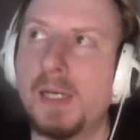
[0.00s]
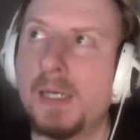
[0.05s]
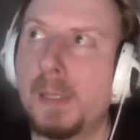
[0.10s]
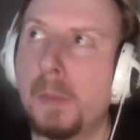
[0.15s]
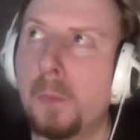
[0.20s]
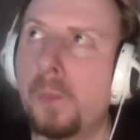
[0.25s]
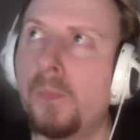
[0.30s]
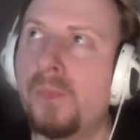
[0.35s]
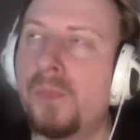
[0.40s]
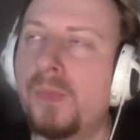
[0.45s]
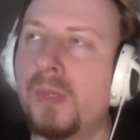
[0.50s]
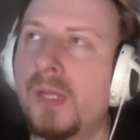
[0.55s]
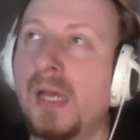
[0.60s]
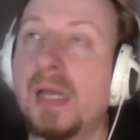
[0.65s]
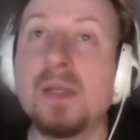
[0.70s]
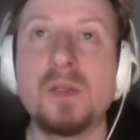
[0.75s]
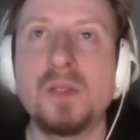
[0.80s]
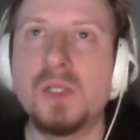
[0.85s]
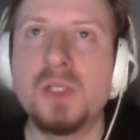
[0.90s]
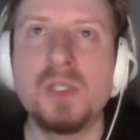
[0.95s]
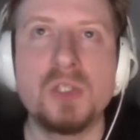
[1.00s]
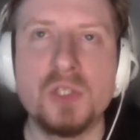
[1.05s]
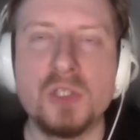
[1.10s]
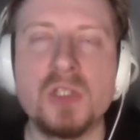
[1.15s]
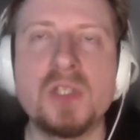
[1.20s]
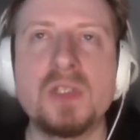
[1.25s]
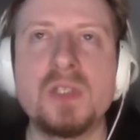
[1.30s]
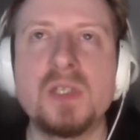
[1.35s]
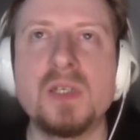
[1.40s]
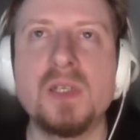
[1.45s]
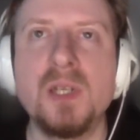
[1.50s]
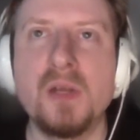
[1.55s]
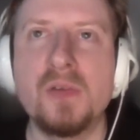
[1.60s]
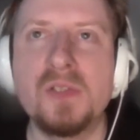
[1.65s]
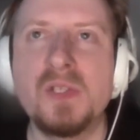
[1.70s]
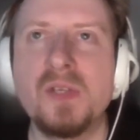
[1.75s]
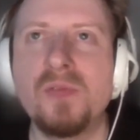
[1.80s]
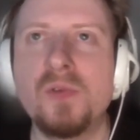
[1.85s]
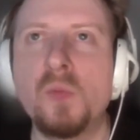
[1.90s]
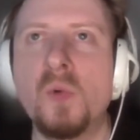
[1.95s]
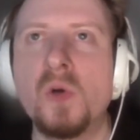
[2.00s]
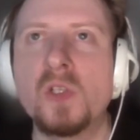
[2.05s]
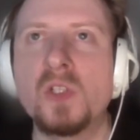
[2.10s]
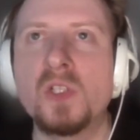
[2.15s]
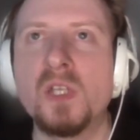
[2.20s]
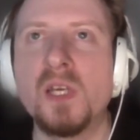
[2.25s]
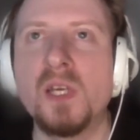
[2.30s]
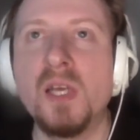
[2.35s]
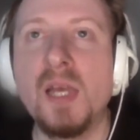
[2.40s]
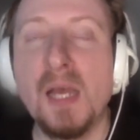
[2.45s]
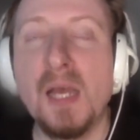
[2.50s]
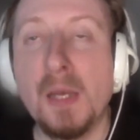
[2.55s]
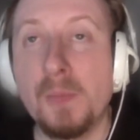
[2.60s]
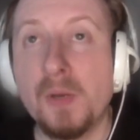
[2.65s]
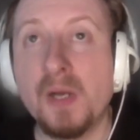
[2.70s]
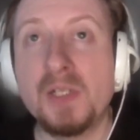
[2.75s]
and just to see if you watched it.